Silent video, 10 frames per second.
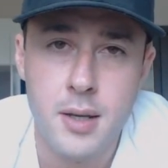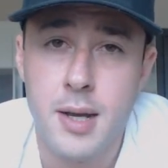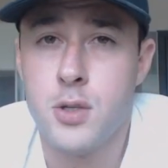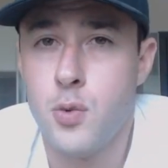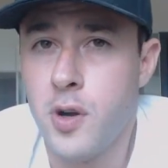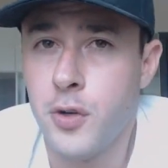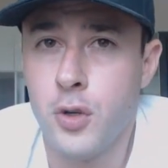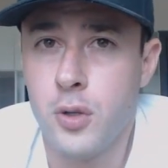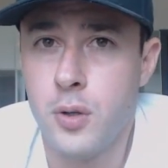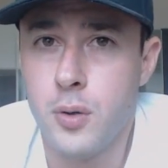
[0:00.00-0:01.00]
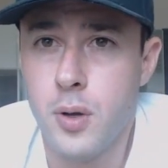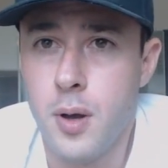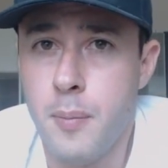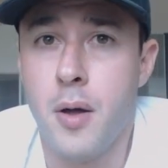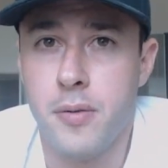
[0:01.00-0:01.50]
That's 1 girl
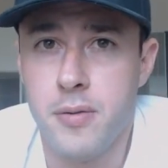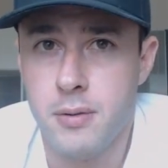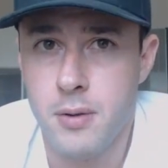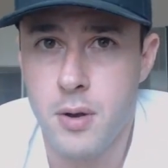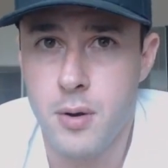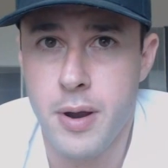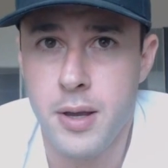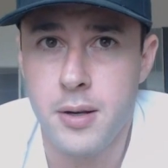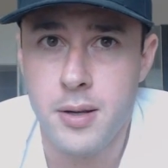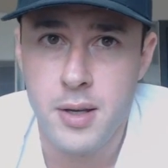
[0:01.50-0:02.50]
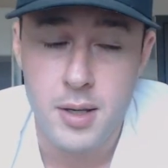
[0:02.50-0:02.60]
a month, all right?